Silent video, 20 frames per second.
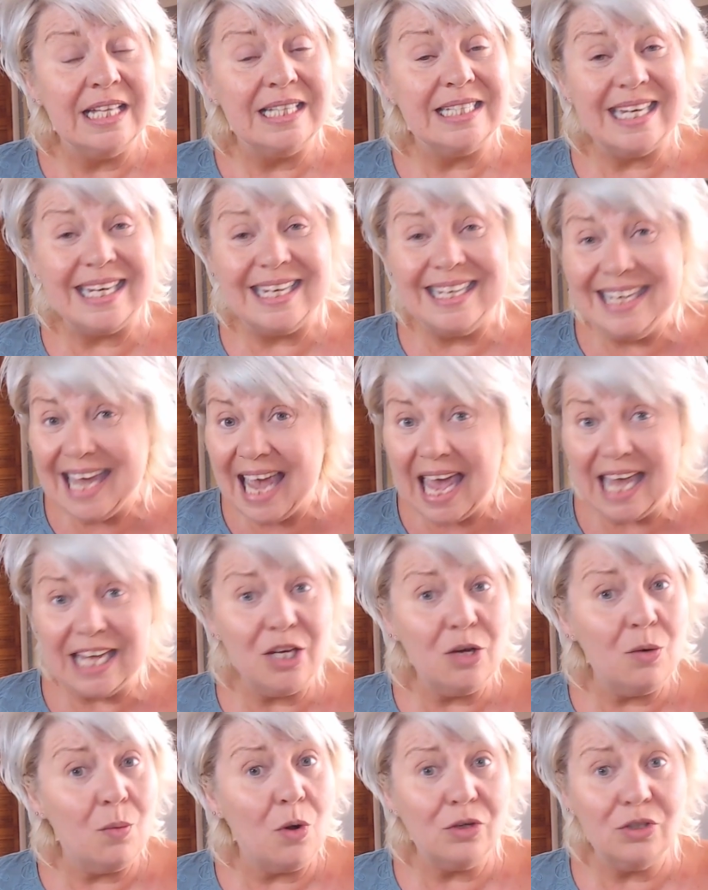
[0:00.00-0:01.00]
to get
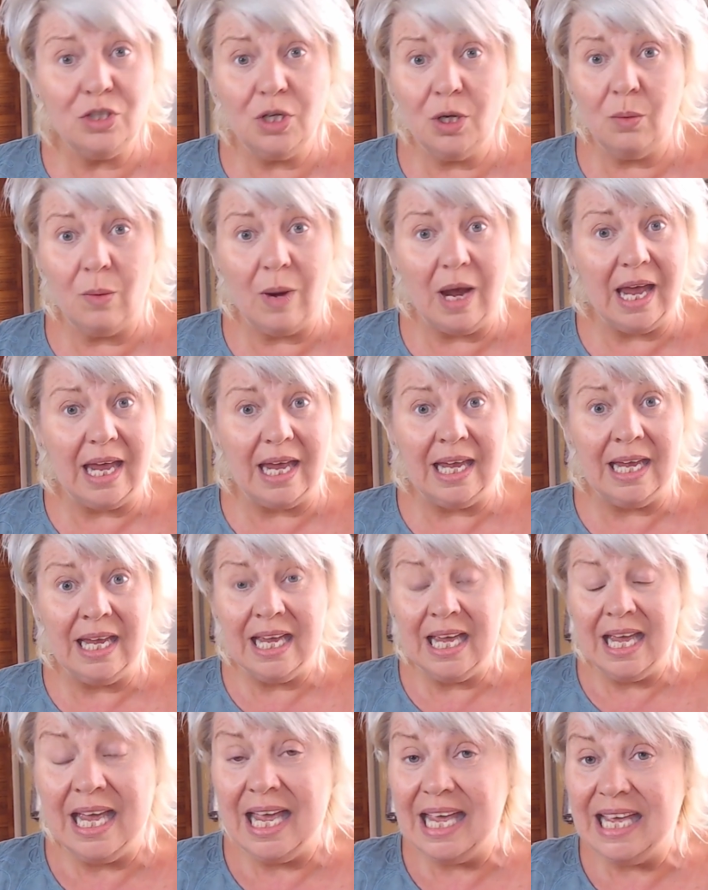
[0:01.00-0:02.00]
you on your way
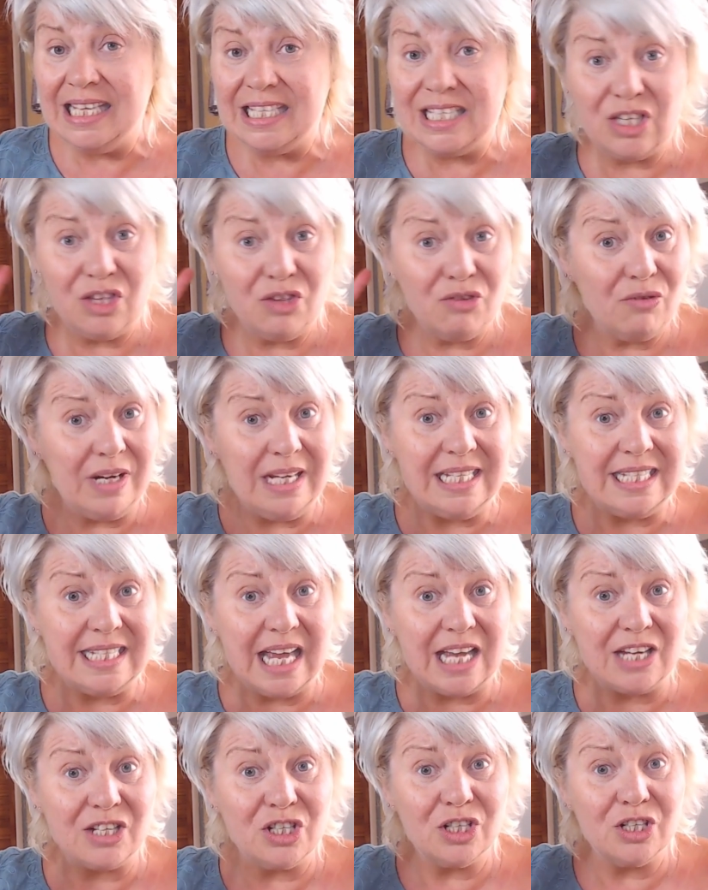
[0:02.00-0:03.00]
is 3
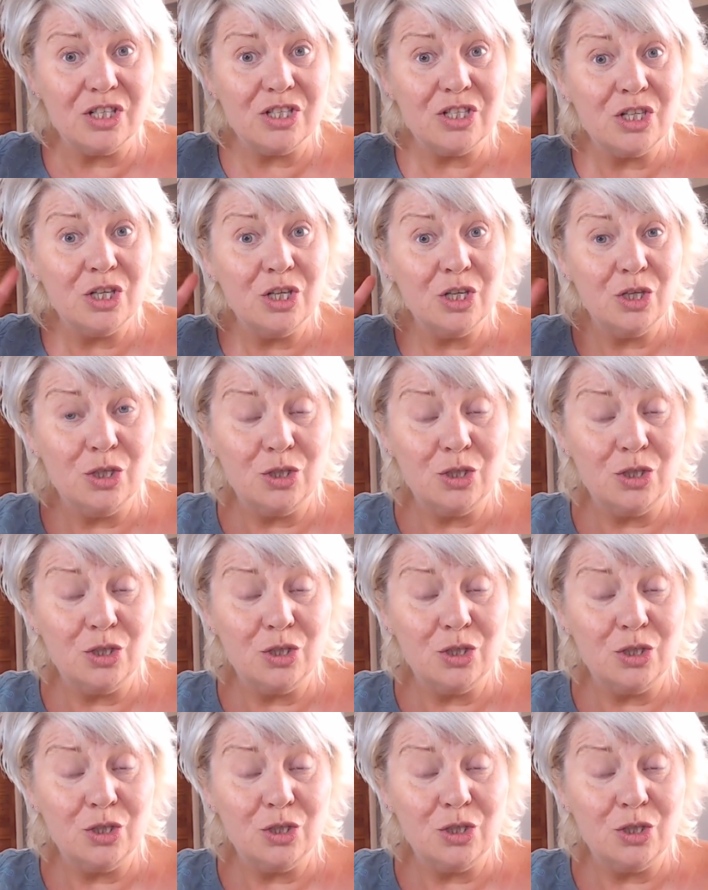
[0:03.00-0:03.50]
sessions,